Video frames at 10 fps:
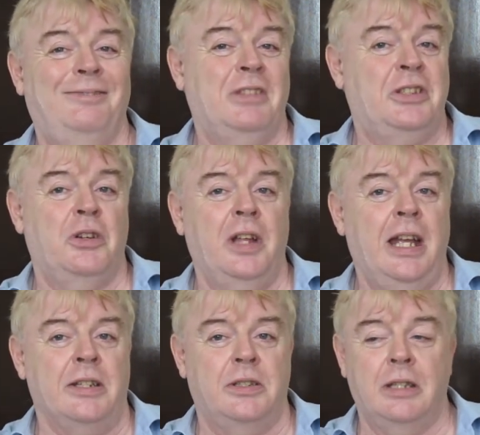That's all
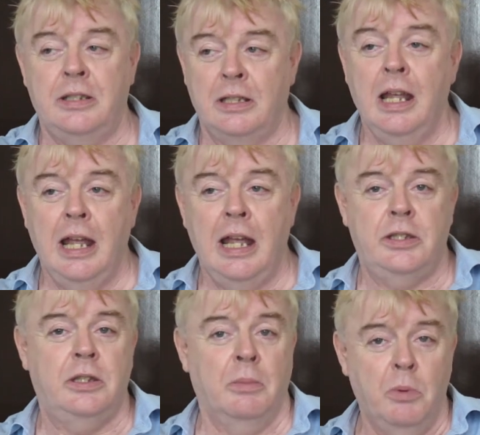it is. It's,
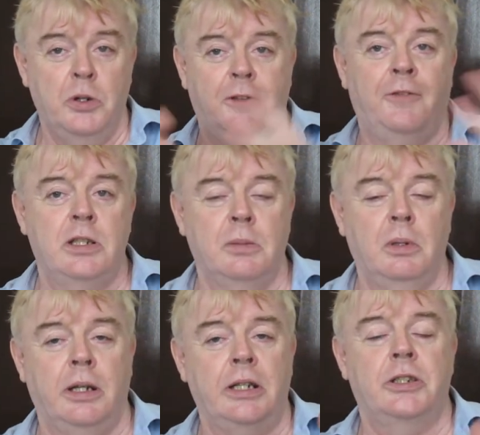it's the most
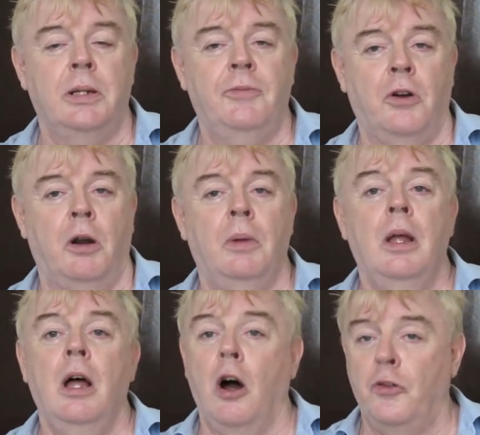visible and extreme form
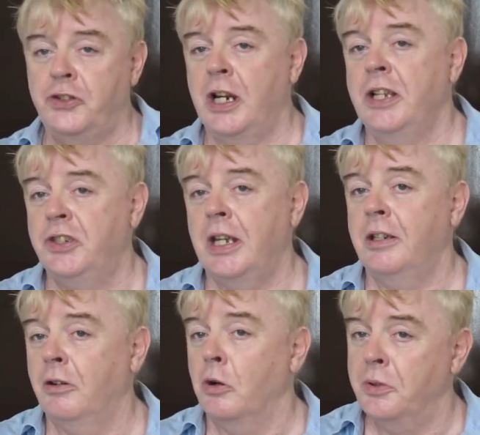of
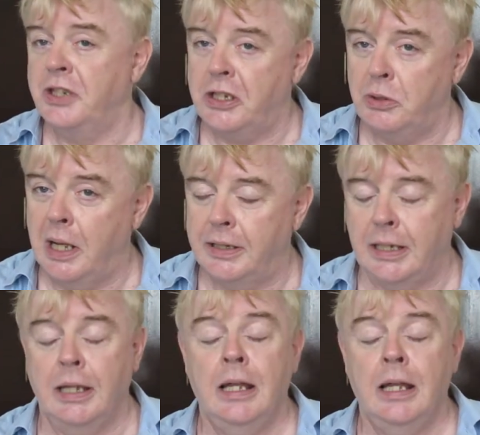transgender homosexuality.